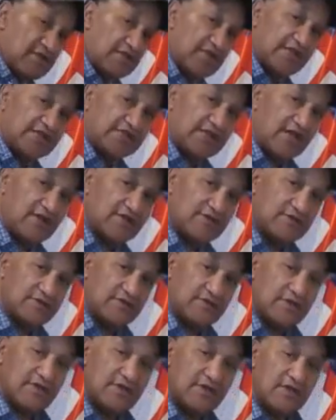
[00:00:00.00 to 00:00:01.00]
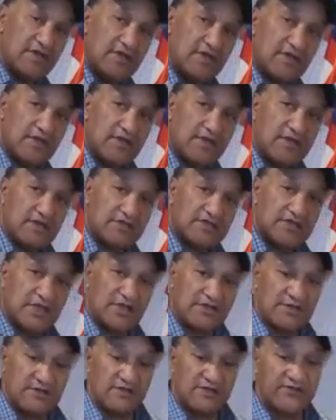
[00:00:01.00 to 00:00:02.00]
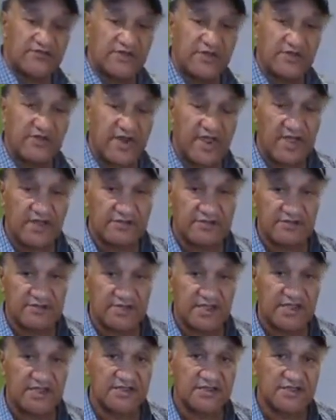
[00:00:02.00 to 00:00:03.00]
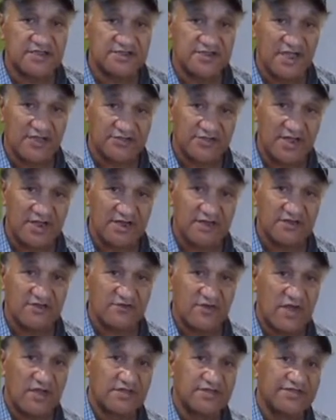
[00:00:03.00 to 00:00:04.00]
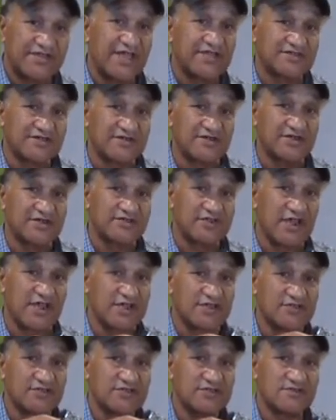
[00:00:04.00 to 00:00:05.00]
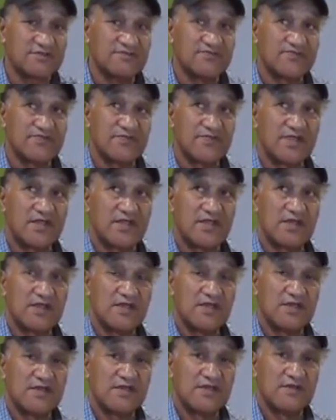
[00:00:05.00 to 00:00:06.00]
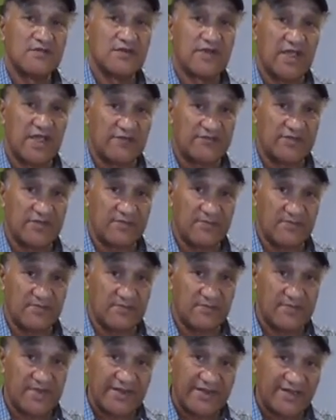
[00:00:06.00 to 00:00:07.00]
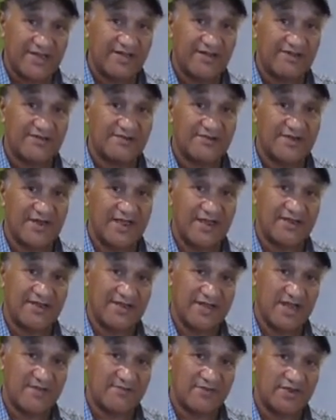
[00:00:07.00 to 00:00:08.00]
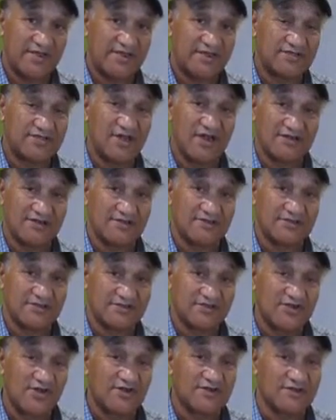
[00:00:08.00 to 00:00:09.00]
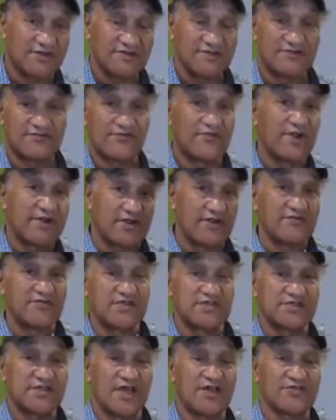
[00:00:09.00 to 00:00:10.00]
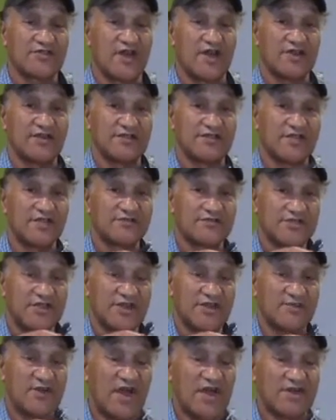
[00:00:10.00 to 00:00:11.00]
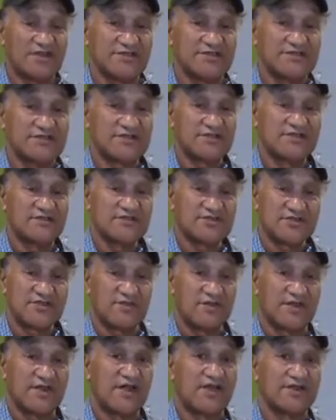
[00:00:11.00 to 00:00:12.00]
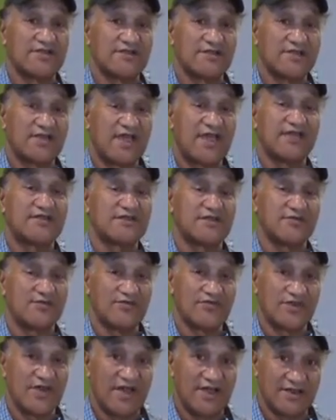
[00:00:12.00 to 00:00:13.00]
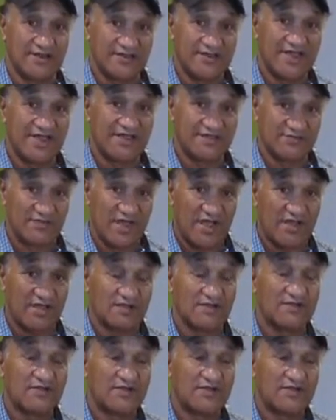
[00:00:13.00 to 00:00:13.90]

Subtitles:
Ngaitahu title of the Crown in the South Island as well. That's going to change. We have the Manukau Land Company title in Scotland, right over the South Island, Chatham Islands, Stewart Island and the North Island as well.